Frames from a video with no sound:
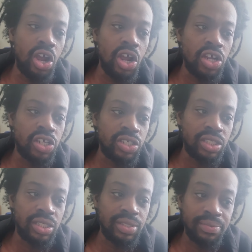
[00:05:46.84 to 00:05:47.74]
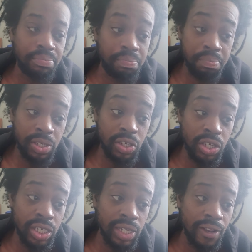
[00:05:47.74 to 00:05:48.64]
cause.
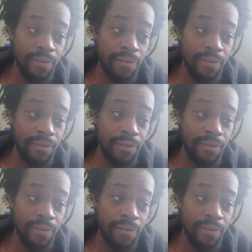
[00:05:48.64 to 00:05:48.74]
Period.